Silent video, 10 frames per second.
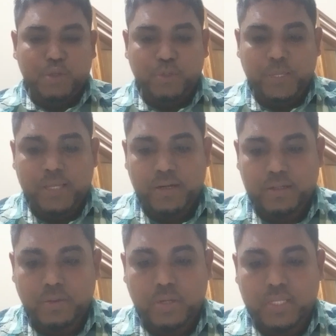be
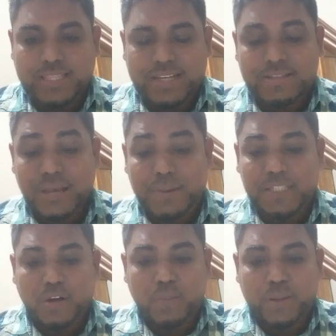heard. Okay, there is some
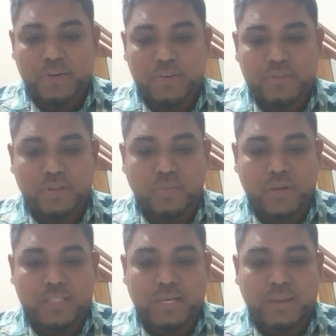other compelling reason
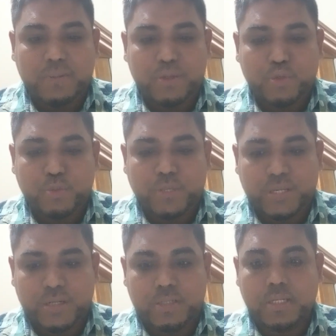why the appeal should be
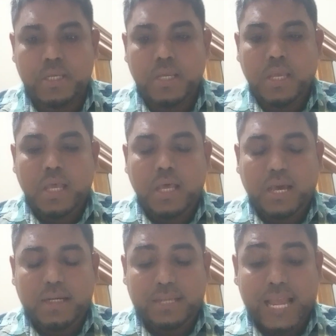heard.
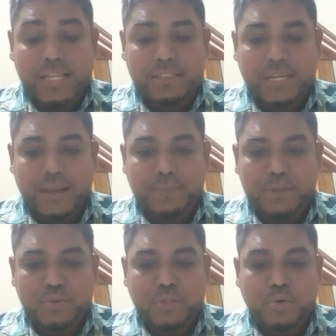And
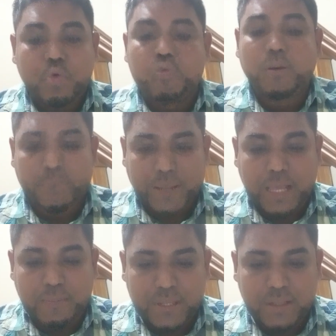appeals to the court of
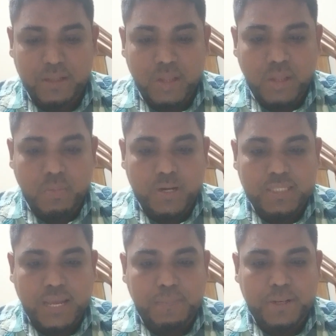appeal, where
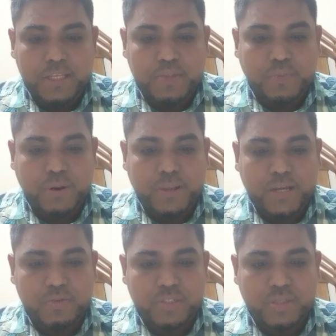the appeal is from a
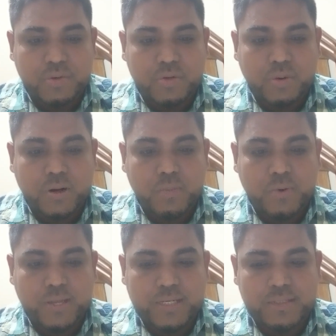county court or
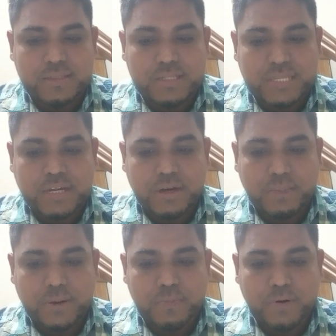where it is a second
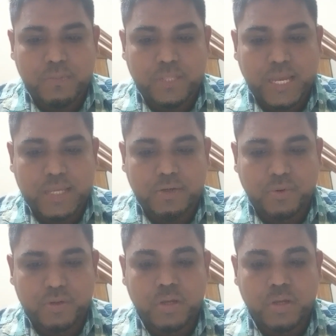appeal from the high court,